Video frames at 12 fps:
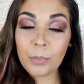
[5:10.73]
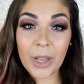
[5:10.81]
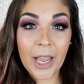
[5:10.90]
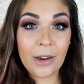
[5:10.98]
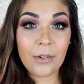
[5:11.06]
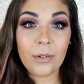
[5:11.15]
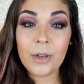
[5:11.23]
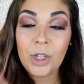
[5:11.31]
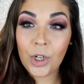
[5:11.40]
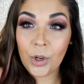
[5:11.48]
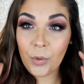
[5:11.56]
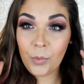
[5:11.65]
playing,
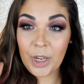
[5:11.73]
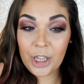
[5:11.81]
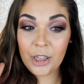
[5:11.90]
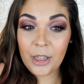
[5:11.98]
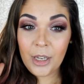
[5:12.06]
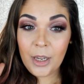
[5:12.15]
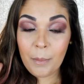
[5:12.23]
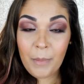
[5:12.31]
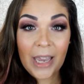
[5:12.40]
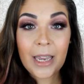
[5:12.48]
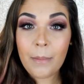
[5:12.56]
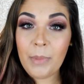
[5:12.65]
you know, with
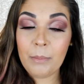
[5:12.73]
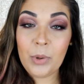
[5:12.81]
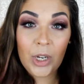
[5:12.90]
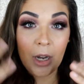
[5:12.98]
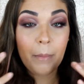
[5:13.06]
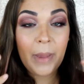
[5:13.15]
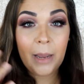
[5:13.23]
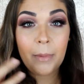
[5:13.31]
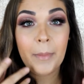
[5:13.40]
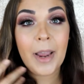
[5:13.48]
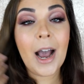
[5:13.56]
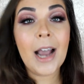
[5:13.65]
makeup and putting on makeup
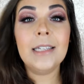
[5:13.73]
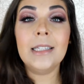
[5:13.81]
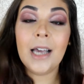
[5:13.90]
on my eyes,